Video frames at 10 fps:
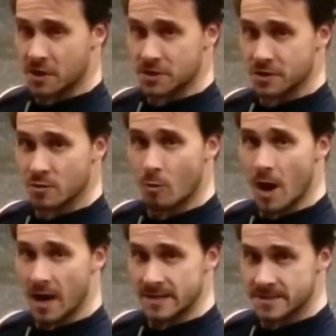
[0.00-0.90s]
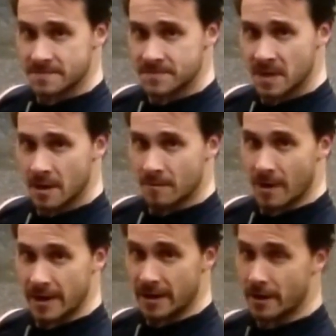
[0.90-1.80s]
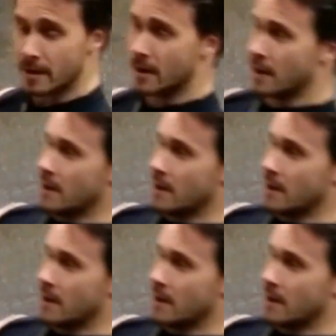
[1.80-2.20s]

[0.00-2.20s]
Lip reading: touch your quads. Right here,